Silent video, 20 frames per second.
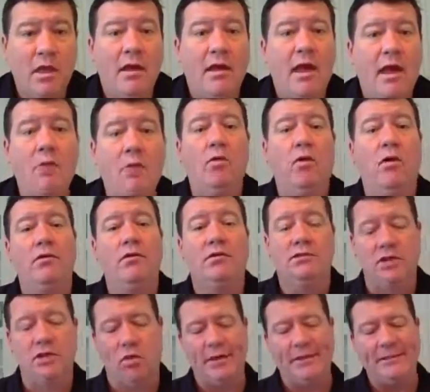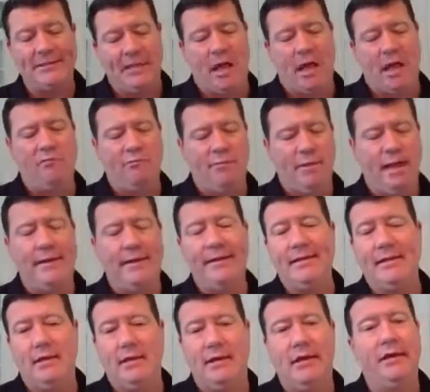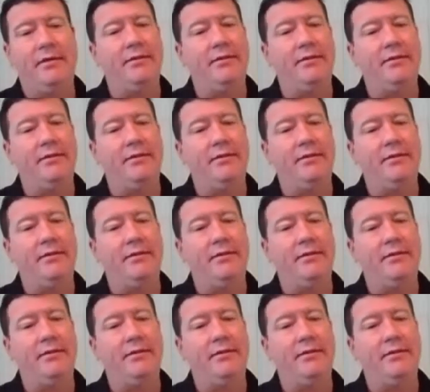And we're so Islamabad.